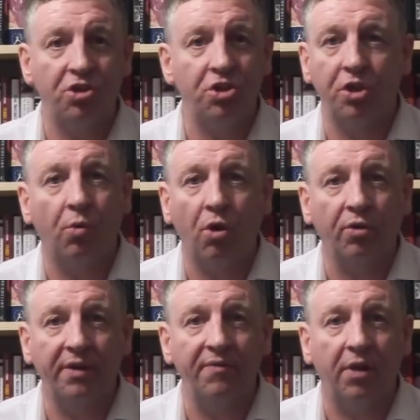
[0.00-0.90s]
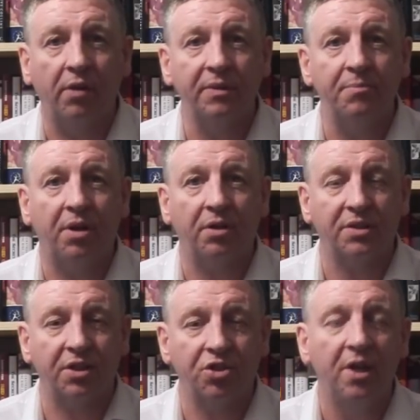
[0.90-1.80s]
because you're no longer involved in
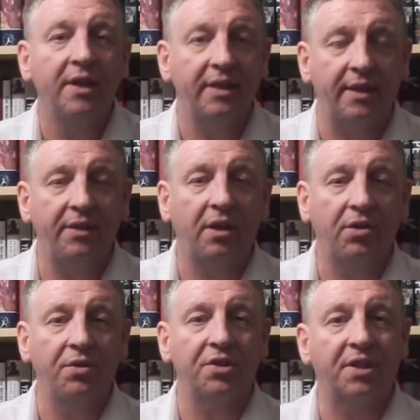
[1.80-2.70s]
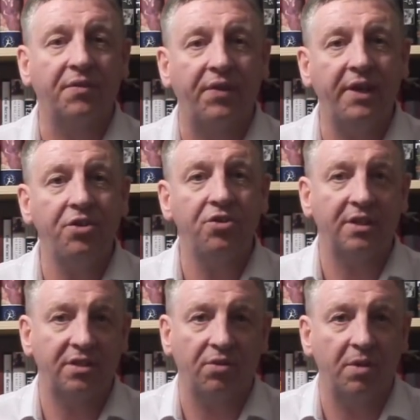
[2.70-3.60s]
politics. You're in the lunatic fringe.
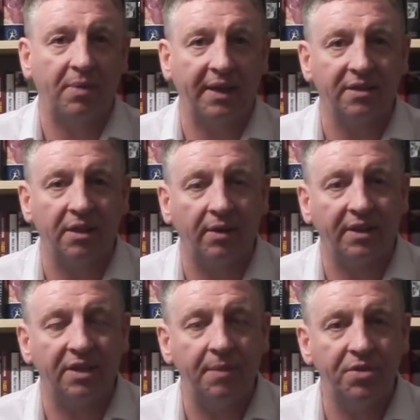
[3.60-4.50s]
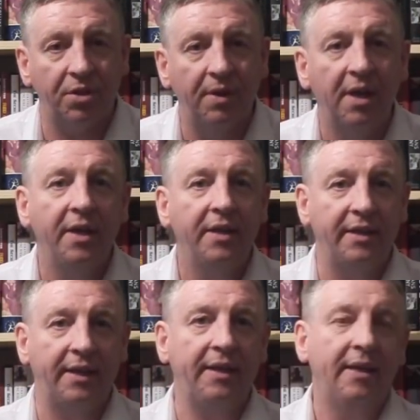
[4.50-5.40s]
That's the only place that will accept you.
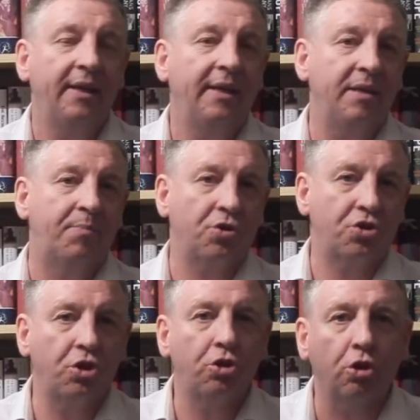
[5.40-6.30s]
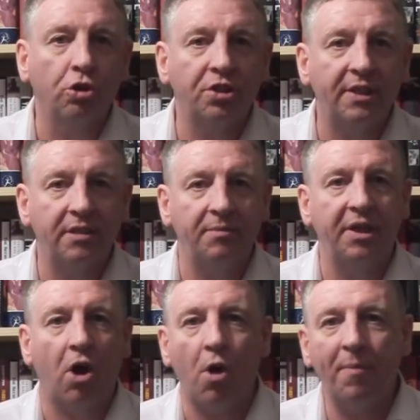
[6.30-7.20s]
You're pushing cultism
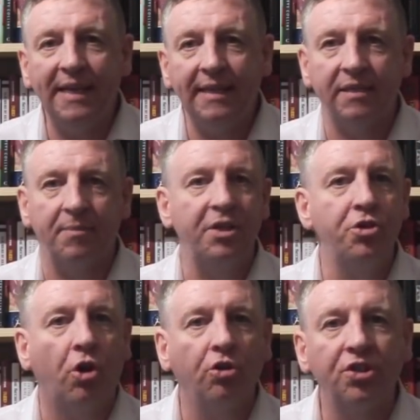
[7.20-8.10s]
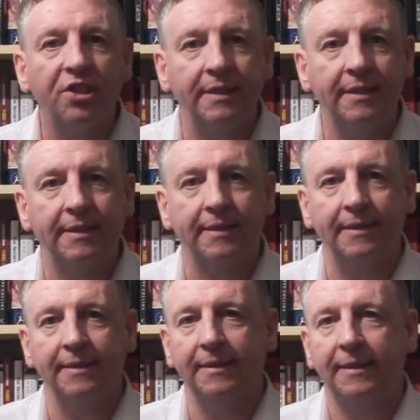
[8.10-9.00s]
and hobbyism and nonsense,
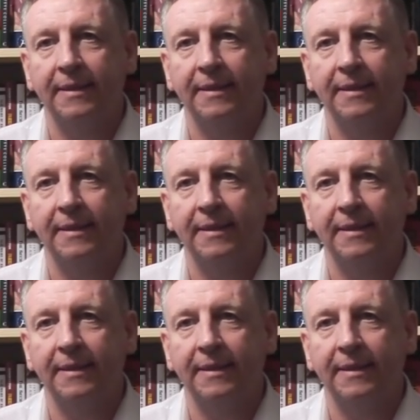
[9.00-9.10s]
and